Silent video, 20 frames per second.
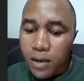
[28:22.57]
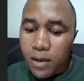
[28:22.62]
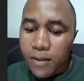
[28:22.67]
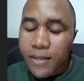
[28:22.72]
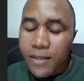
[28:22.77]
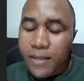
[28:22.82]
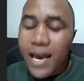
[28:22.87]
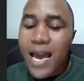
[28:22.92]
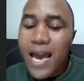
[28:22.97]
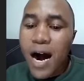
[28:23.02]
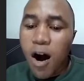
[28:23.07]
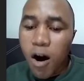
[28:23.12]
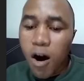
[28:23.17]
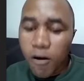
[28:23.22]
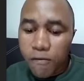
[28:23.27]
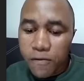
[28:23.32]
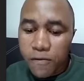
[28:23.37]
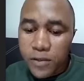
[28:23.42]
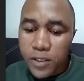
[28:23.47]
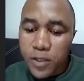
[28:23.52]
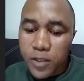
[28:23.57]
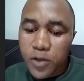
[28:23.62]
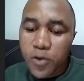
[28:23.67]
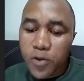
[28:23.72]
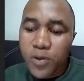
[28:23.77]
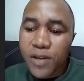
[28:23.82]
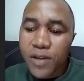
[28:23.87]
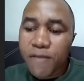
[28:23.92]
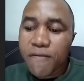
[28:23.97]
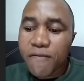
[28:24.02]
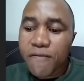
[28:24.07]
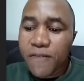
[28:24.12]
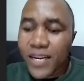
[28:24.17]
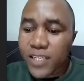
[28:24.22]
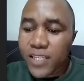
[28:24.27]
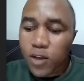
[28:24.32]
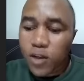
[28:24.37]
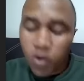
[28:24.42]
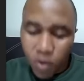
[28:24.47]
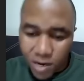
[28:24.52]
their office to the
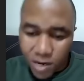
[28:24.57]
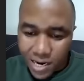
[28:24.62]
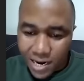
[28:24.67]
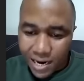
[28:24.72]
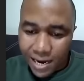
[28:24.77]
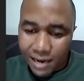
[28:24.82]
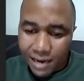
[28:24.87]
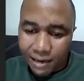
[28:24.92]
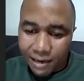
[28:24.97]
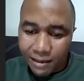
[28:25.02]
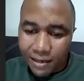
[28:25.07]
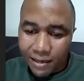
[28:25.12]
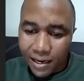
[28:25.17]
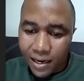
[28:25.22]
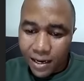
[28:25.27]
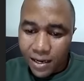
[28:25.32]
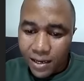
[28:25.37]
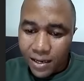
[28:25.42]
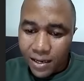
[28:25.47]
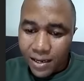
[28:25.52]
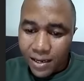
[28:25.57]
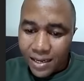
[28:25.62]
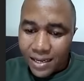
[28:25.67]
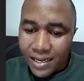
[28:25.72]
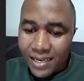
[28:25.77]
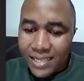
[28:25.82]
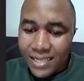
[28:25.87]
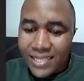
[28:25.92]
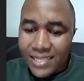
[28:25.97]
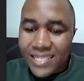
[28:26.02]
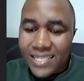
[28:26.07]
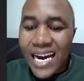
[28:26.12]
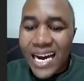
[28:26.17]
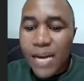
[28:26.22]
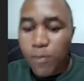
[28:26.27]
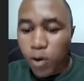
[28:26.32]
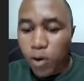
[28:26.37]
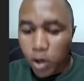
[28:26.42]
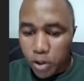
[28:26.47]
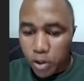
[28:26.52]
first rural area, it's
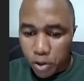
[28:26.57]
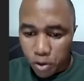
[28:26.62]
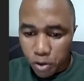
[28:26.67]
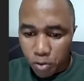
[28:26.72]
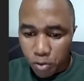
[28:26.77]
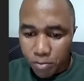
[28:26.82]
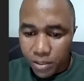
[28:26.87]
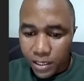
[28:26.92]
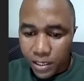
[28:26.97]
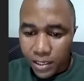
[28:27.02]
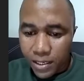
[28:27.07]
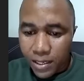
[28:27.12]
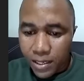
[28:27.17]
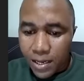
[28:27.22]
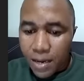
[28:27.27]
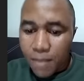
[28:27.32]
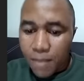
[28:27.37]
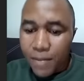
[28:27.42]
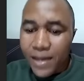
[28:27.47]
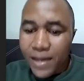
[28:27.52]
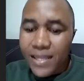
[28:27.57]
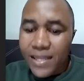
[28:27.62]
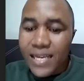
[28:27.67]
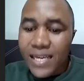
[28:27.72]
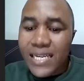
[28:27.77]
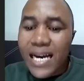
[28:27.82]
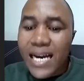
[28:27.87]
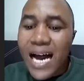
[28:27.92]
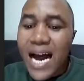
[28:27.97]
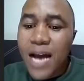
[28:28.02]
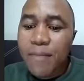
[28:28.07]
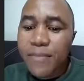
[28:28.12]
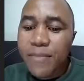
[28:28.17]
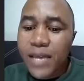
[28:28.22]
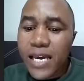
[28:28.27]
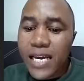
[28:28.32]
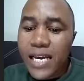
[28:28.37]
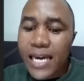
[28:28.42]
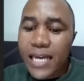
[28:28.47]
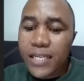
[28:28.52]
time consuming. By the time
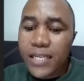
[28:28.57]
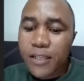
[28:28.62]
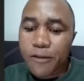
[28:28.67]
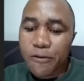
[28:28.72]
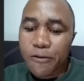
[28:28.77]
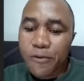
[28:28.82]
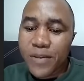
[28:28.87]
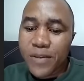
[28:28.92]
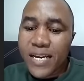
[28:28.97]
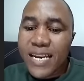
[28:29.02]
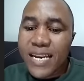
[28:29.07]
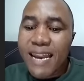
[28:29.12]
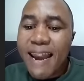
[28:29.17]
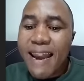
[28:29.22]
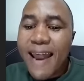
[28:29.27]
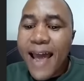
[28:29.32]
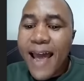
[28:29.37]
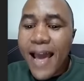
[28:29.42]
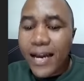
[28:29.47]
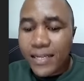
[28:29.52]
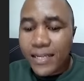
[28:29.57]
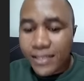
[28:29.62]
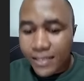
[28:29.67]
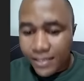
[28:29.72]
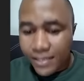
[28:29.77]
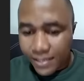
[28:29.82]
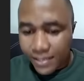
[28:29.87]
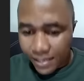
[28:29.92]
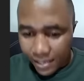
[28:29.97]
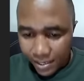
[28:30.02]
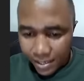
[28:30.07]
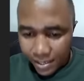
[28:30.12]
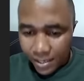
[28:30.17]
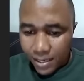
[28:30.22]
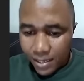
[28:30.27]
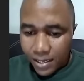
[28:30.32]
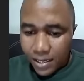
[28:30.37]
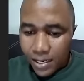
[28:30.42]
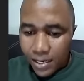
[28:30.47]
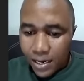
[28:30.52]
they get to the next
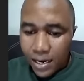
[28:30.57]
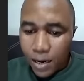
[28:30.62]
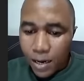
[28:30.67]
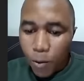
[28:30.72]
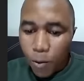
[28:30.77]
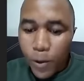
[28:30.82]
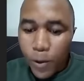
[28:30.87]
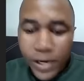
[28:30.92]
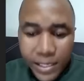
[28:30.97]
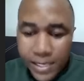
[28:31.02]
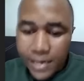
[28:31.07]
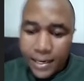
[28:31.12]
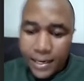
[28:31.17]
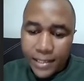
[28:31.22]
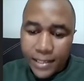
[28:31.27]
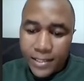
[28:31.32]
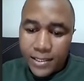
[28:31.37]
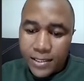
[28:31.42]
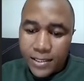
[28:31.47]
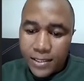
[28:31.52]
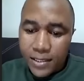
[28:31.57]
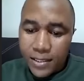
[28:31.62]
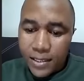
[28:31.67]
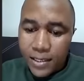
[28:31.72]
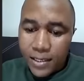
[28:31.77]
uh, witness,